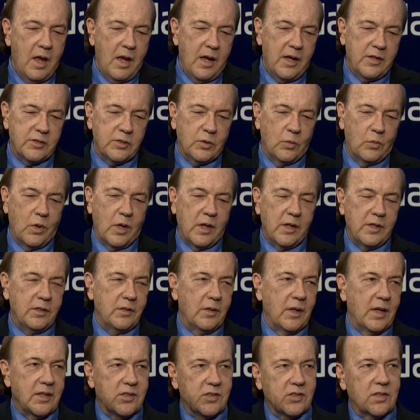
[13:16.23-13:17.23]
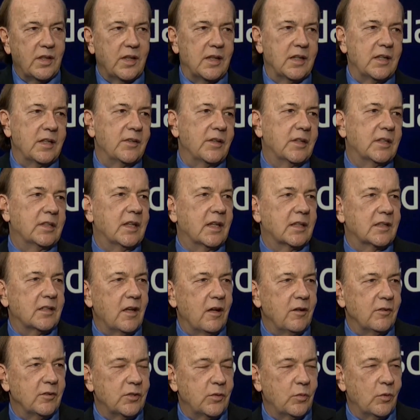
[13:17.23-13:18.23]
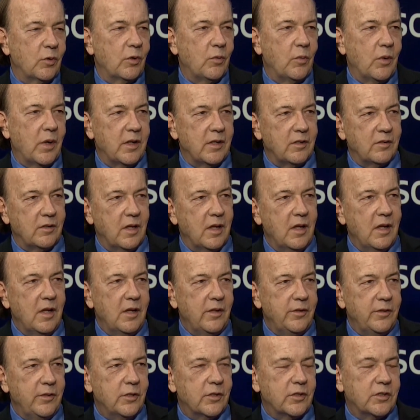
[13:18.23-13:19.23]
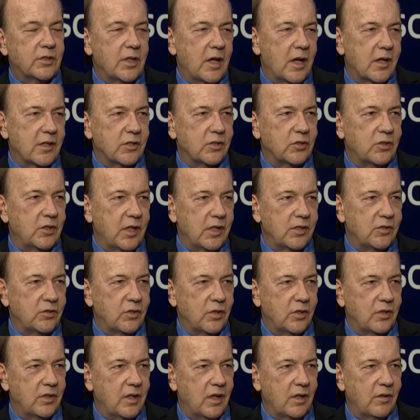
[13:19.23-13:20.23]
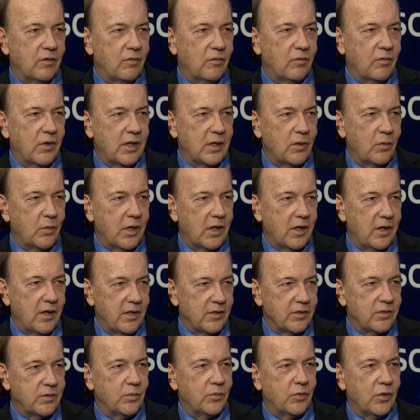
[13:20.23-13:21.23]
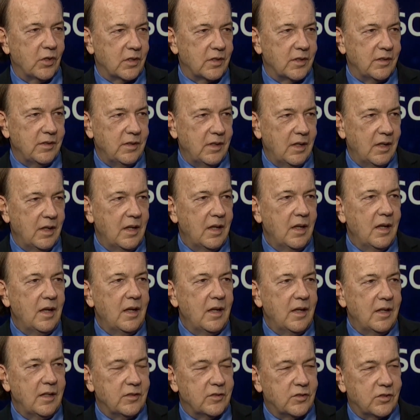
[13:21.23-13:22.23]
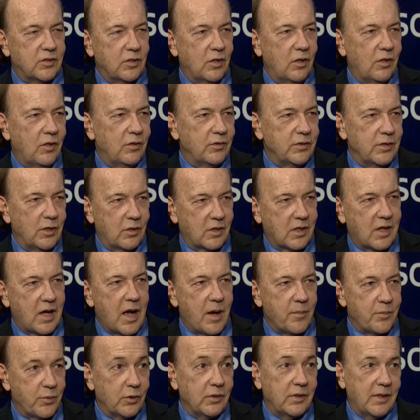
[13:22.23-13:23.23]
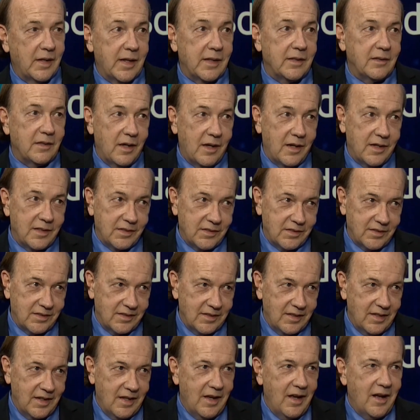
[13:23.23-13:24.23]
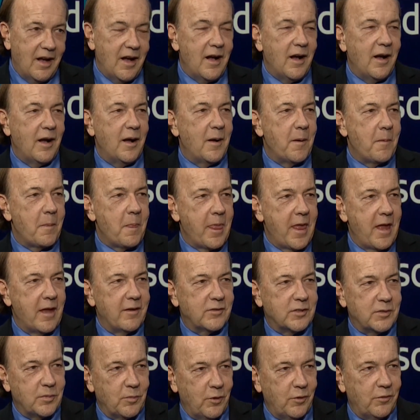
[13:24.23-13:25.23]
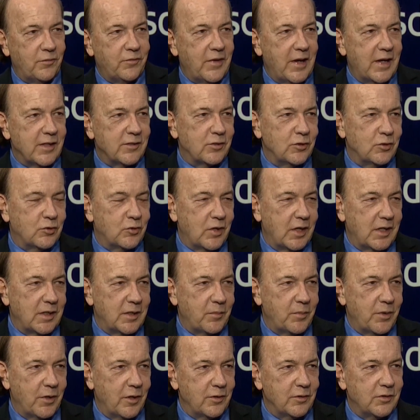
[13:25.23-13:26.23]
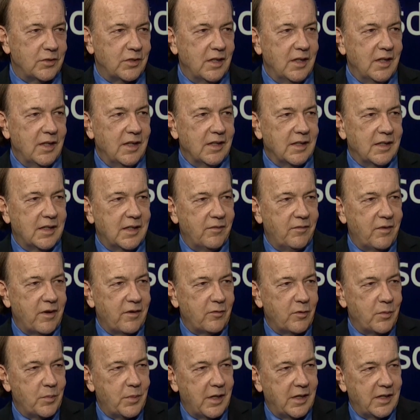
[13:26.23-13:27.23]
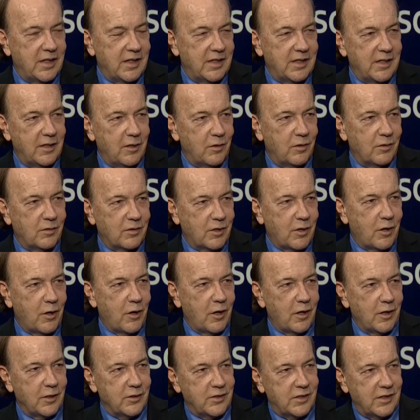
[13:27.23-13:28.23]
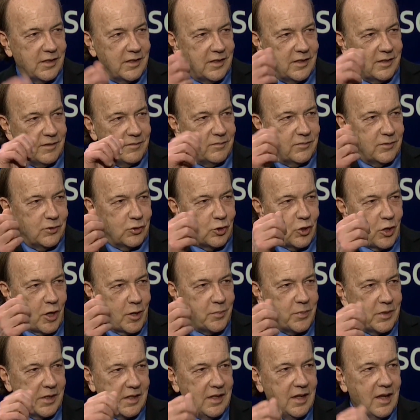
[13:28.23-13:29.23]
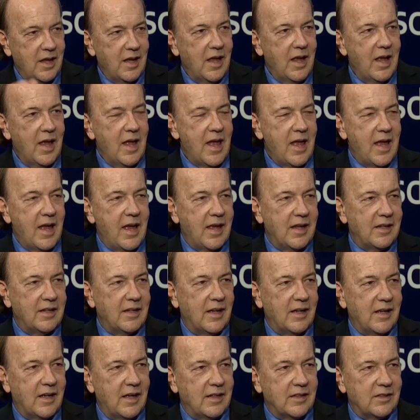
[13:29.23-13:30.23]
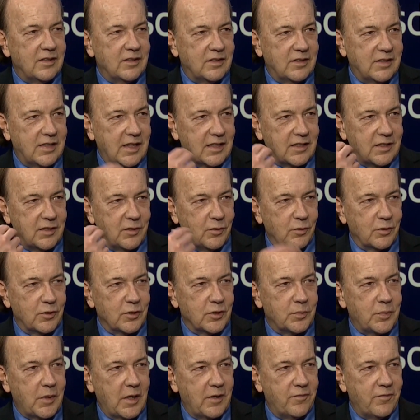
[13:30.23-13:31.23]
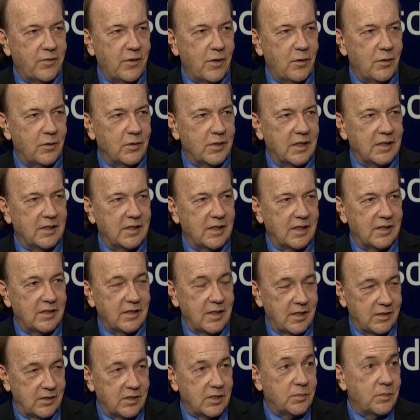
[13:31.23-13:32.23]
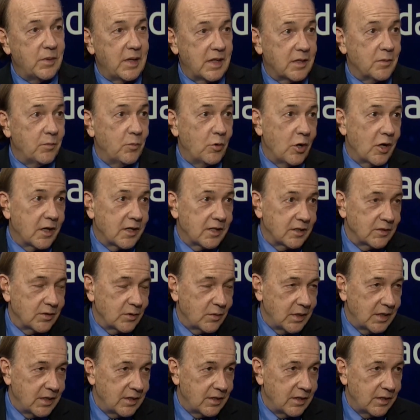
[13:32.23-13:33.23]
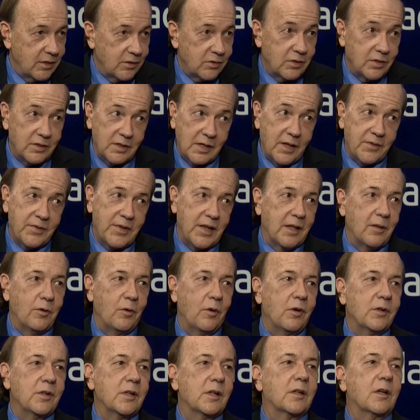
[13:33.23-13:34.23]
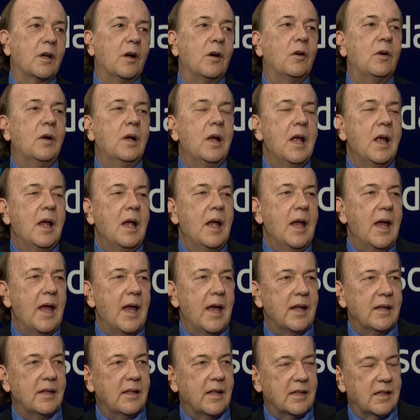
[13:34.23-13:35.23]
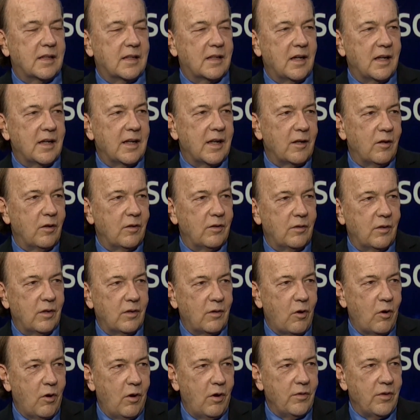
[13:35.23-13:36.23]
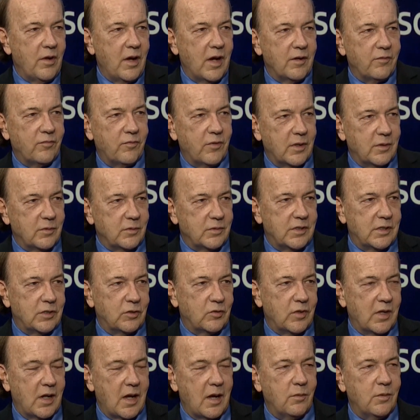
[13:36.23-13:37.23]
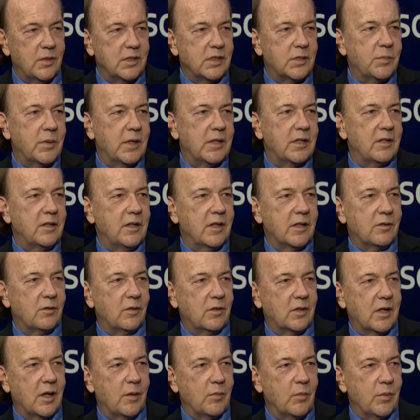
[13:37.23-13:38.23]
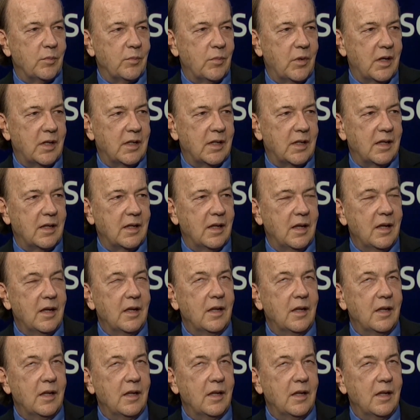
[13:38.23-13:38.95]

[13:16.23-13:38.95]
I said, why are you escalating the technology war? Why don't New York Stock Exchange should rent a warehouse in Brooklyn, mm-hmm. install, copper landlines, have some old-fashioned trading posts, give everybody, cards and a Sharpie, and take the orders by phone and just make a market the way they used to, not that long ago, and like cut out all the high-frequency trade. I wouldn't spend a nickel of government money